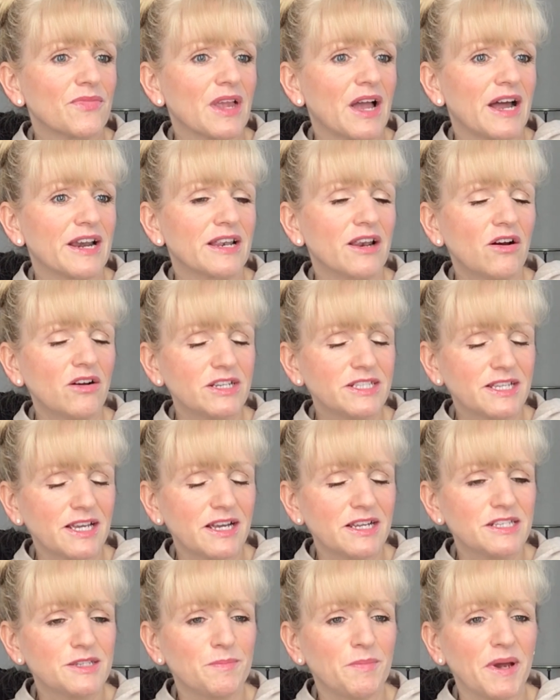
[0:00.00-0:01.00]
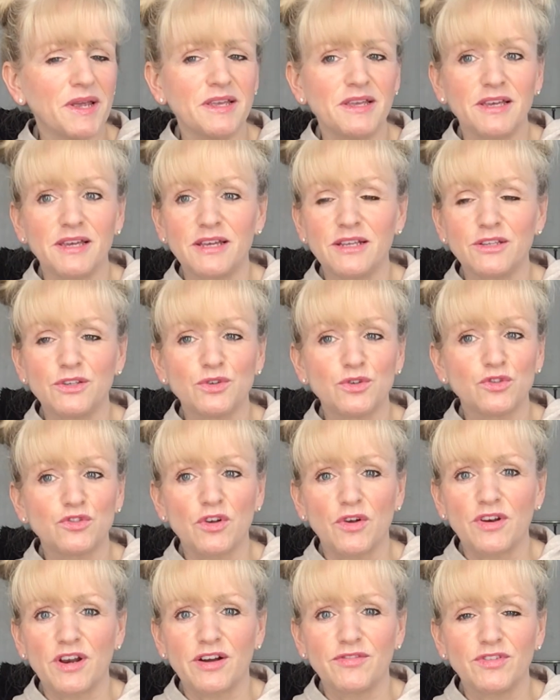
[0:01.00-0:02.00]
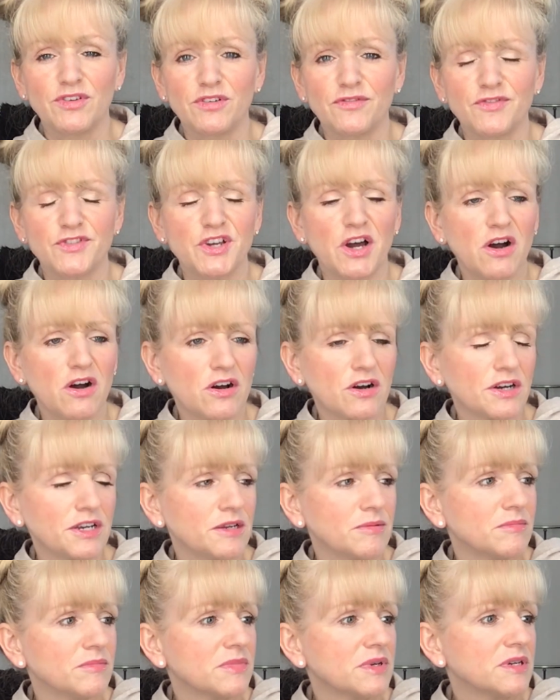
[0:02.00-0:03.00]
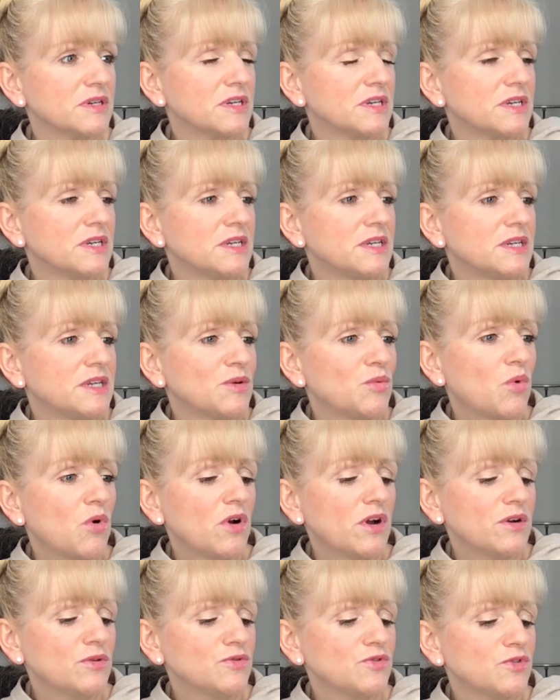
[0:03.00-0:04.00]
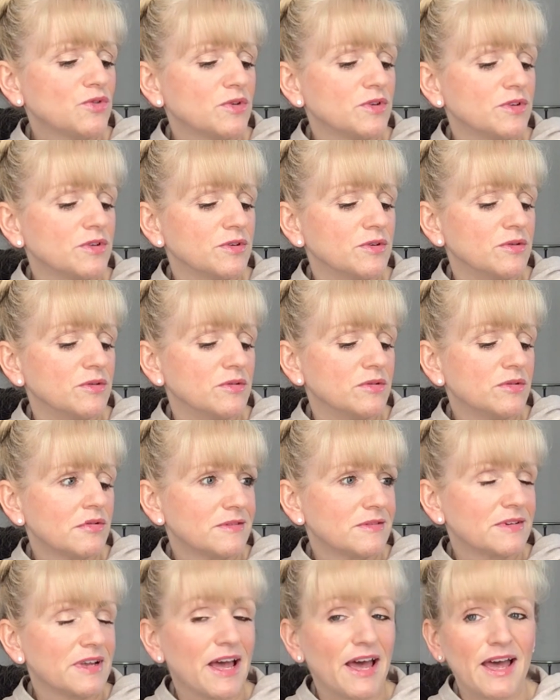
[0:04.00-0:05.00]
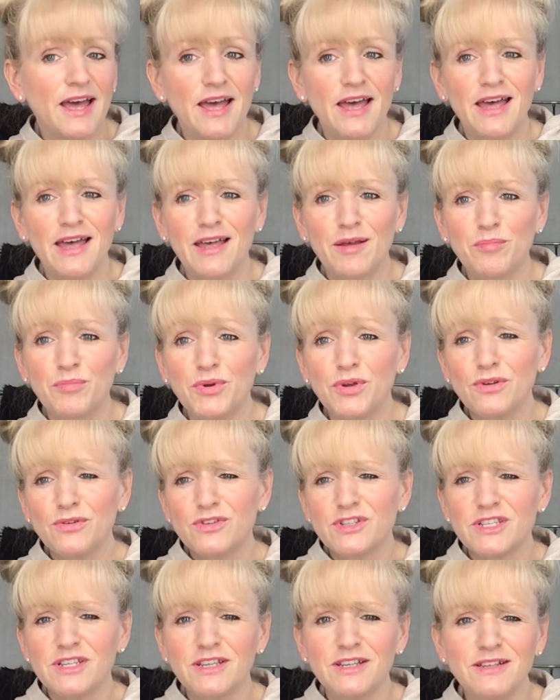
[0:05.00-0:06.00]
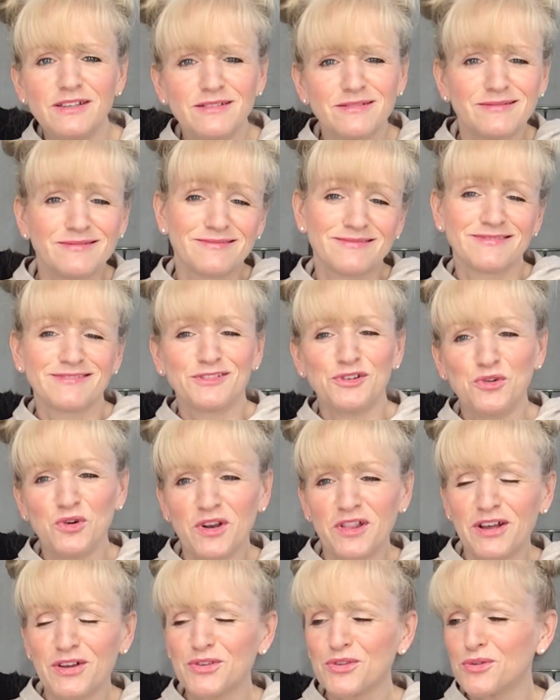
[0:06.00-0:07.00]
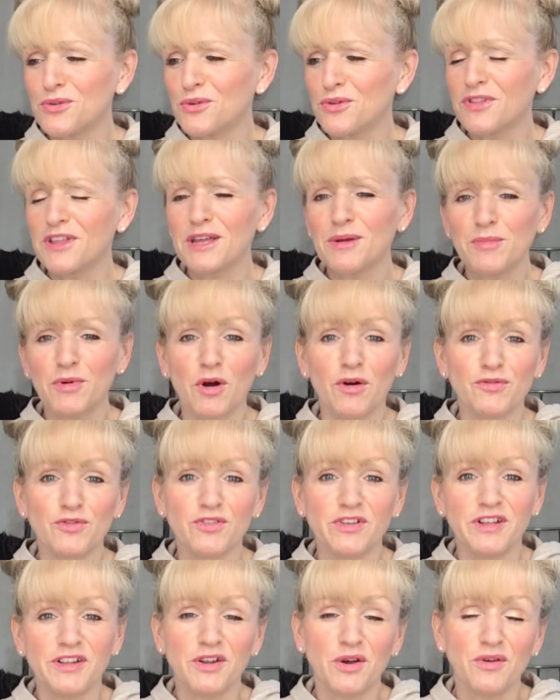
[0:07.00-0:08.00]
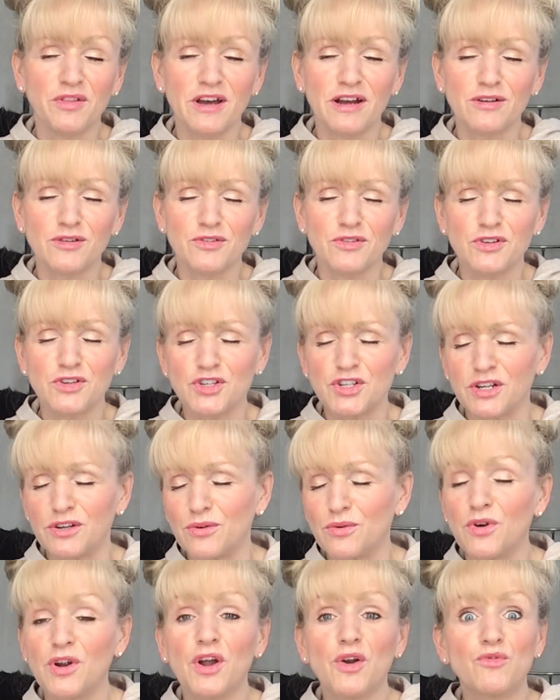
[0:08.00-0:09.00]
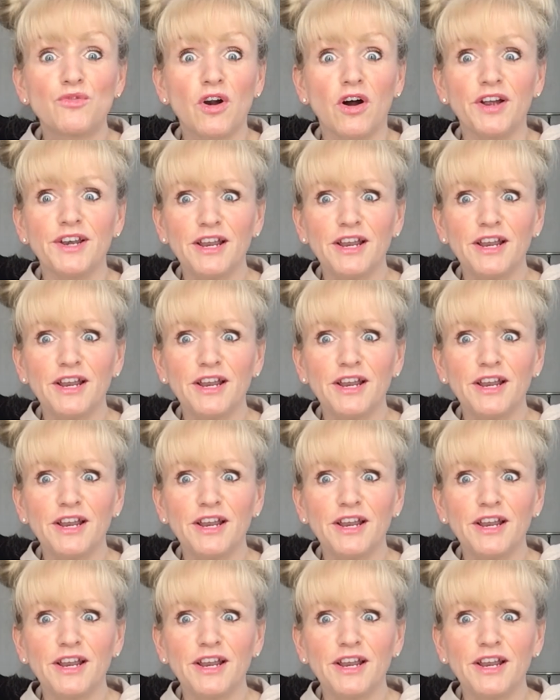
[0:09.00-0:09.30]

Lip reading: I'd like to get into baking, just don't have enough time. What else do I do? Hair, beauty, all of that sort of thing, but obviously you know that because of the channel. Right,